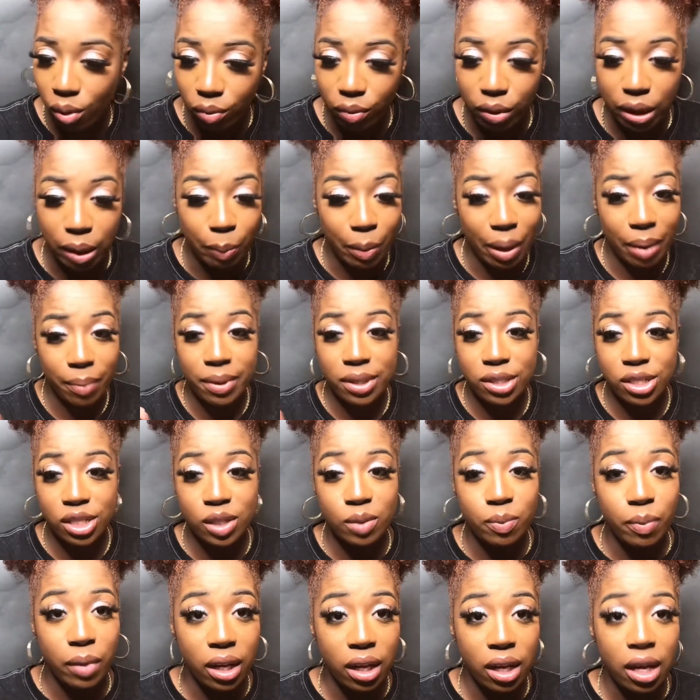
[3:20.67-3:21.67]
Maybe it's just
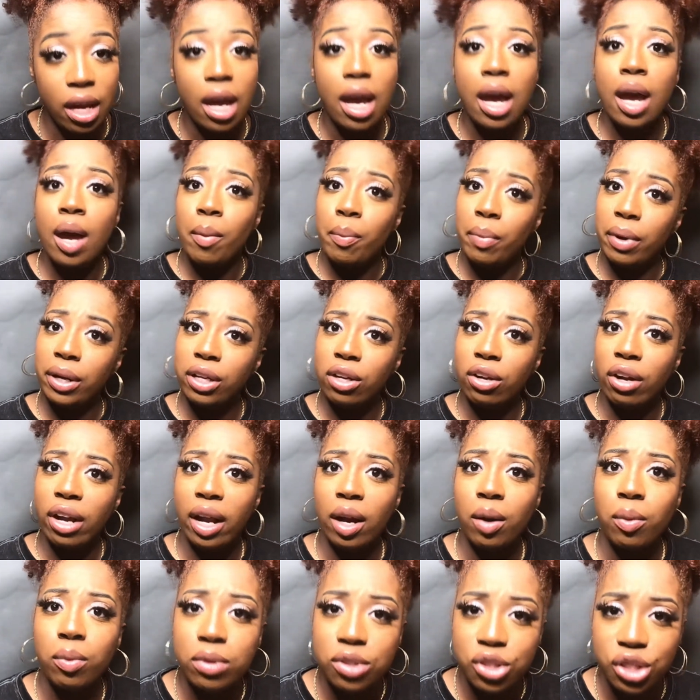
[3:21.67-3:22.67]
me, but your hair
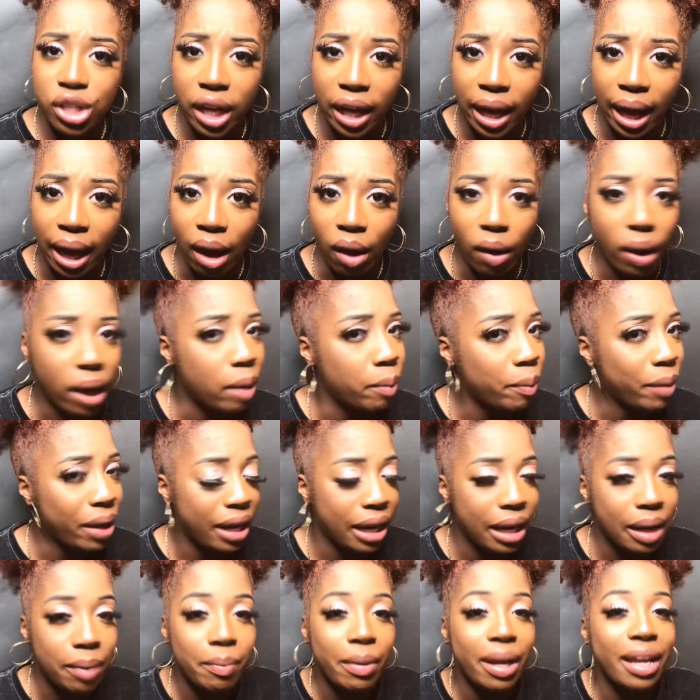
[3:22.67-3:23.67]
will check out. It
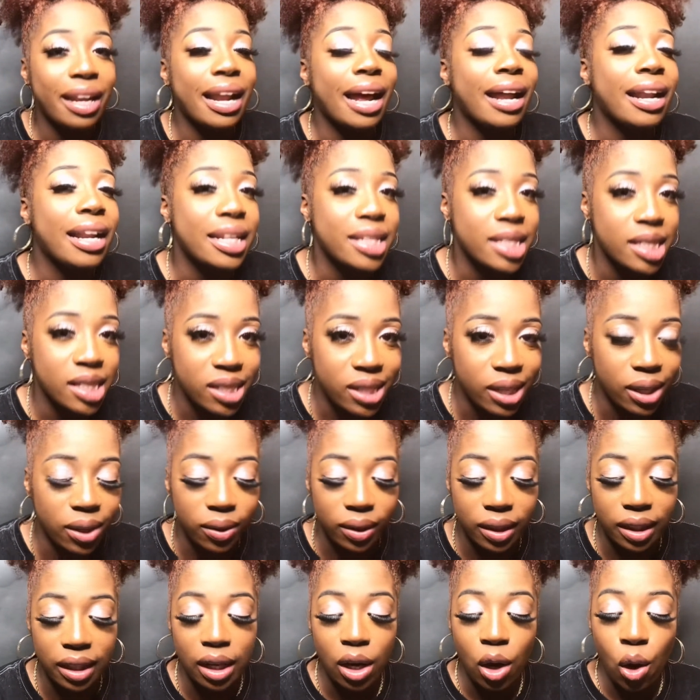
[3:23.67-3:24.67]
may not
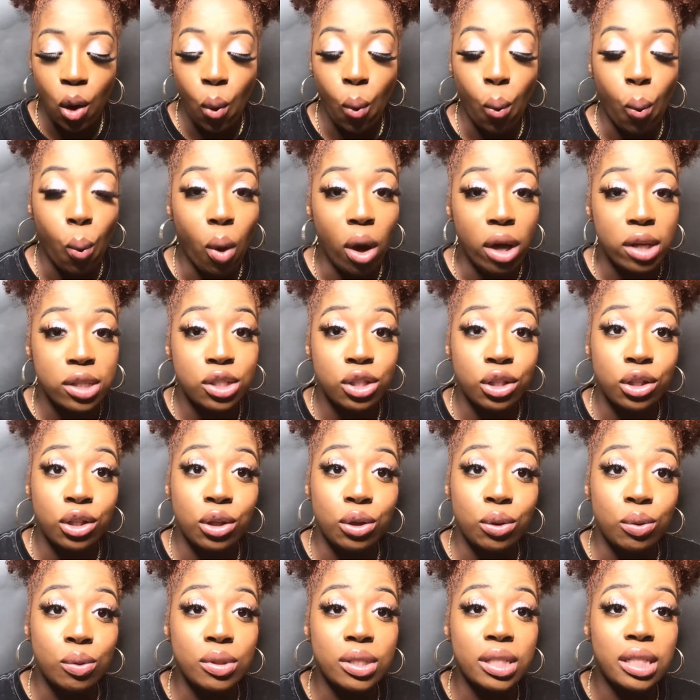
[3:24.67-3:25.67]
necessarily want to
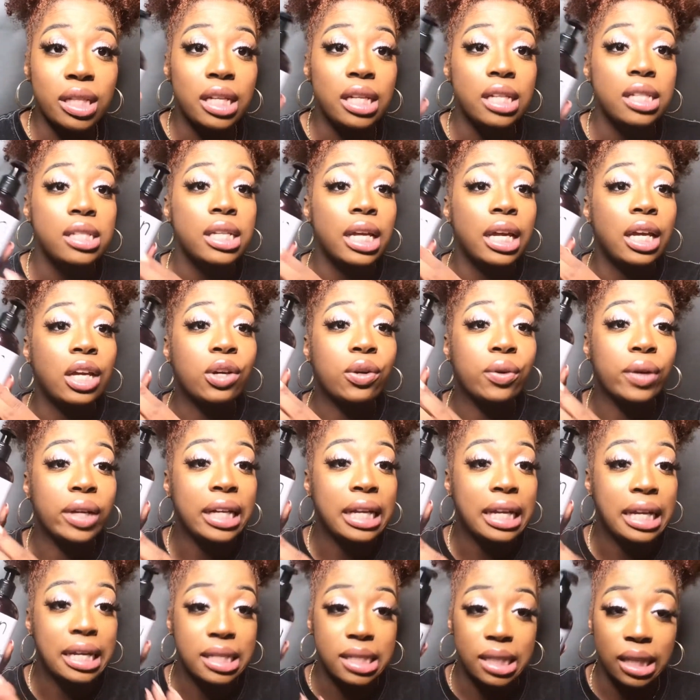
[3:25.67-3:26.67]
use these
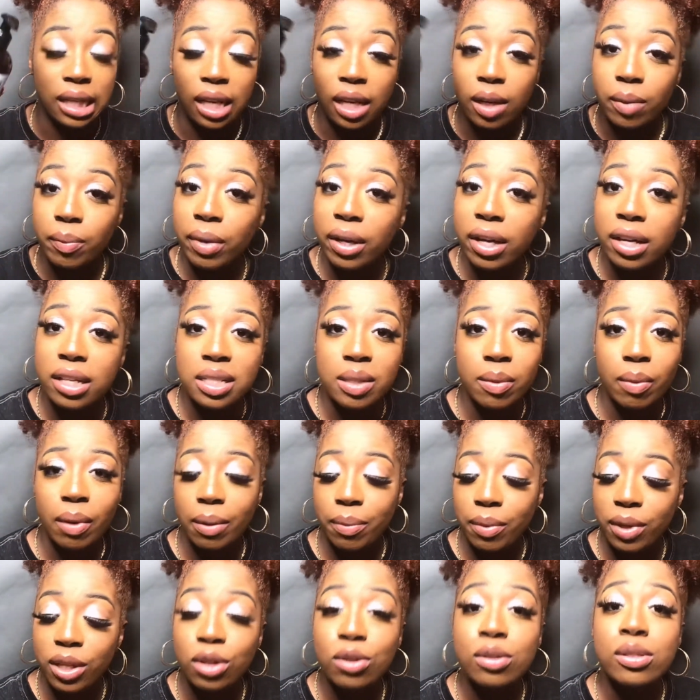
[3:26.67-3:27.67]
ingredients again because it may
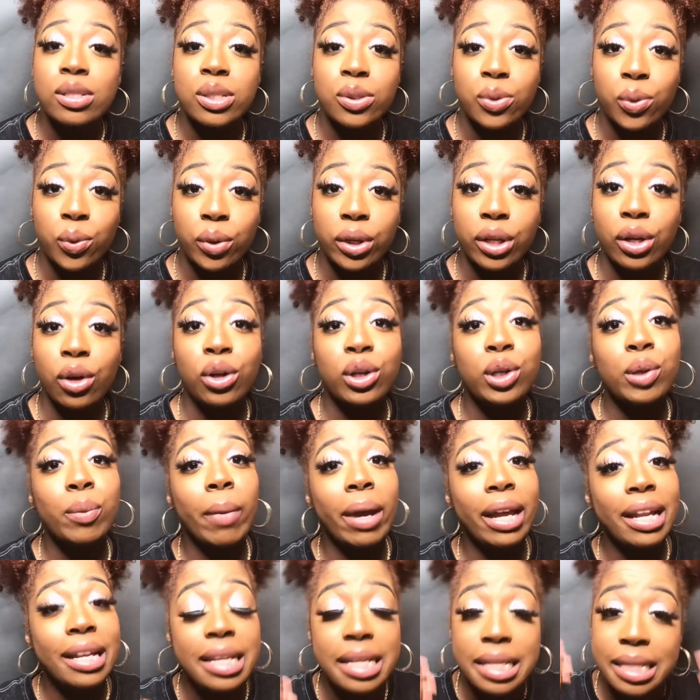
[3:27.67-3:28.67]
be used to it, or you
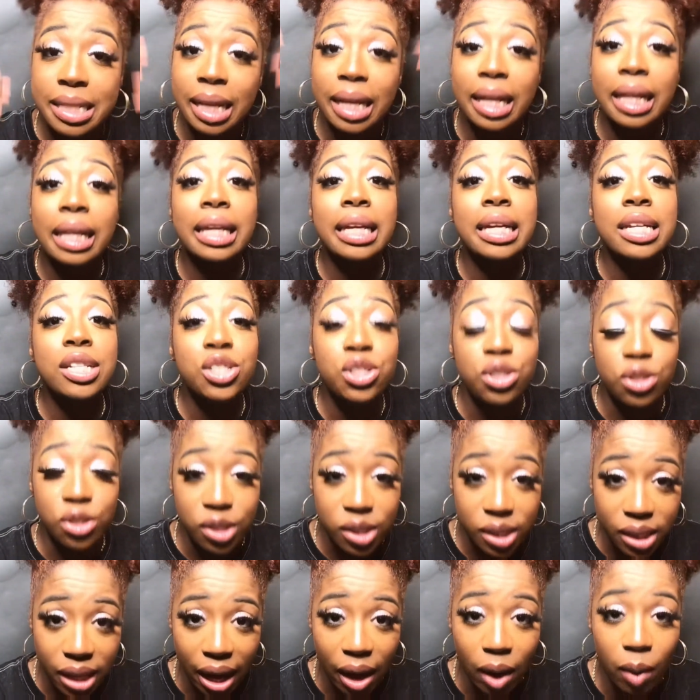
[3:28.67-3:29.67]
may need to cleanse your
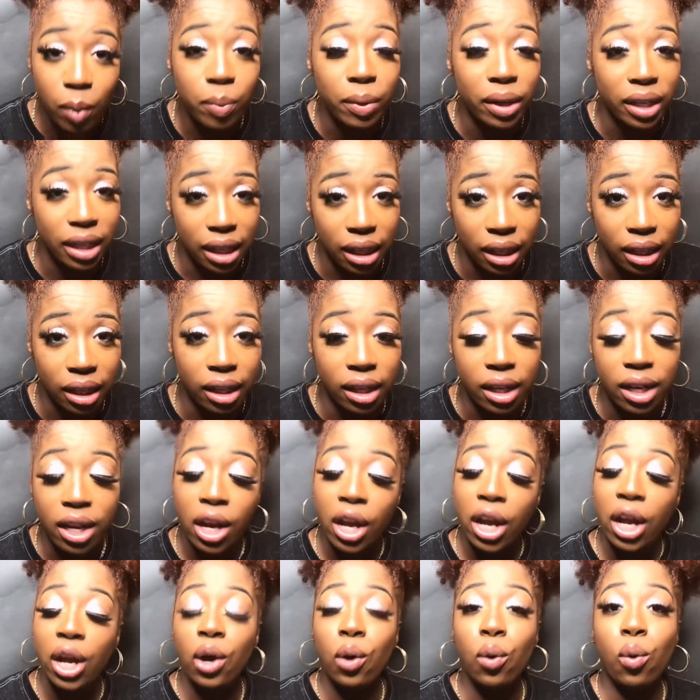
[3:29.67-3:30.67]
scalp again
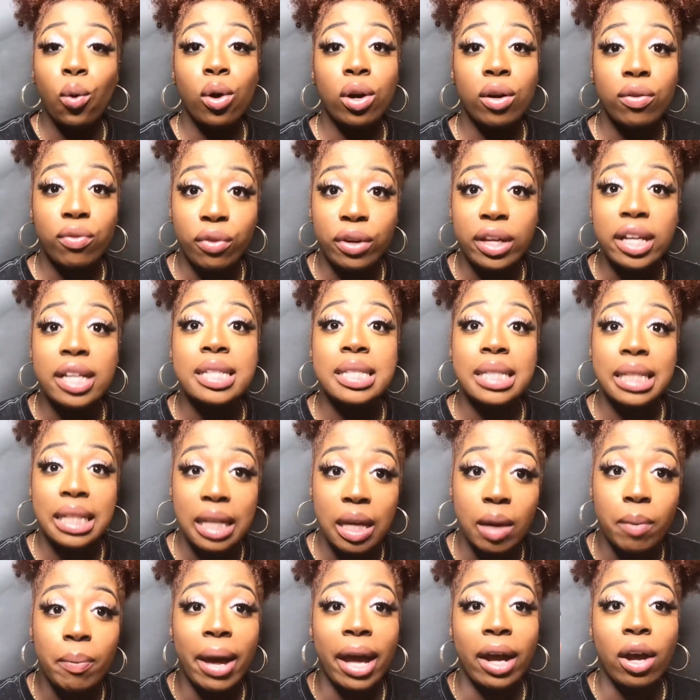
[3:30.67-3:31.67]
in order for it to
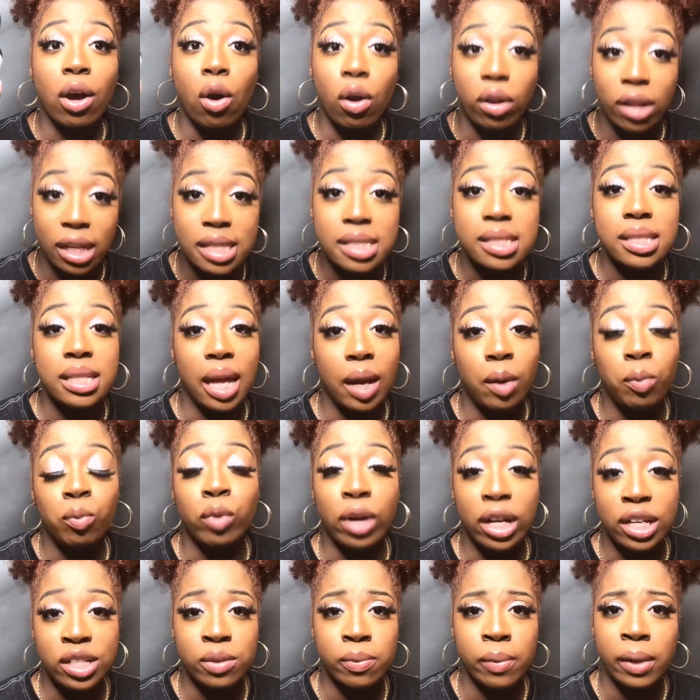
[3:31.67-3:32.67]
get back on its same
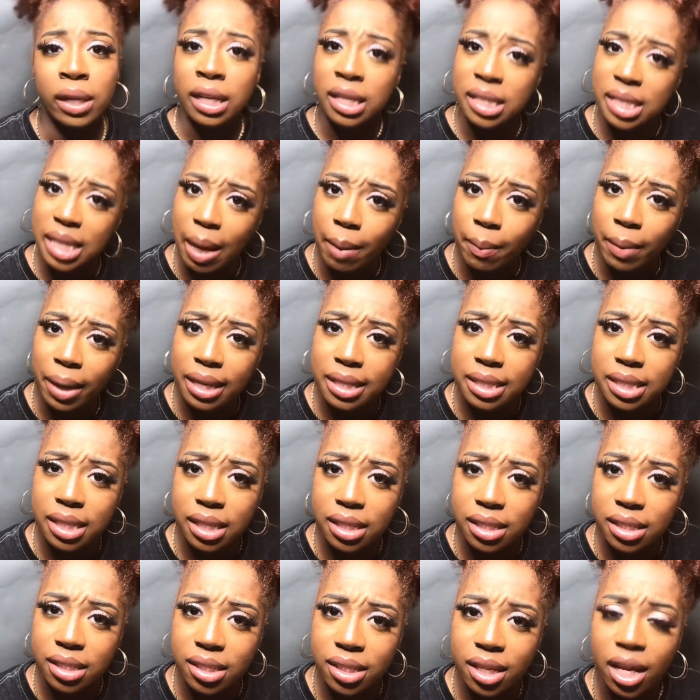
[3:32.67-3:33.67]
regimen. Does that make
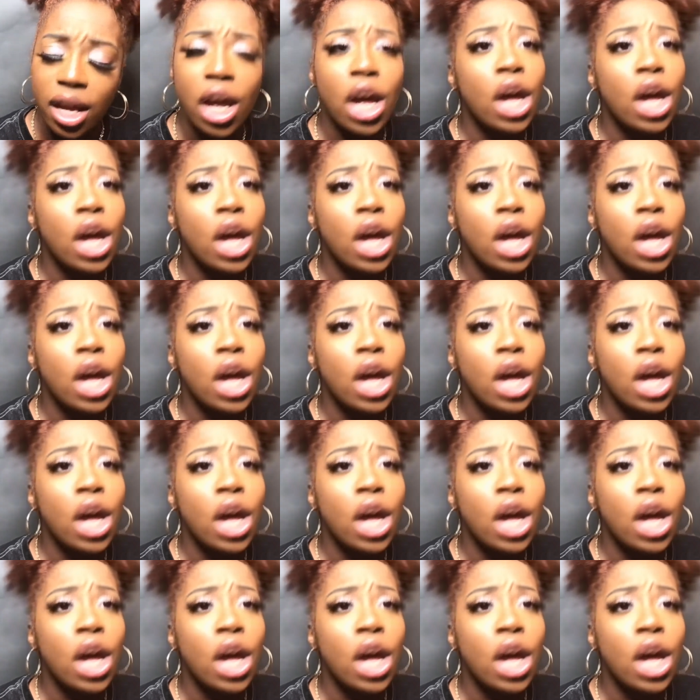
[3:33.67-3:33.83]
sense?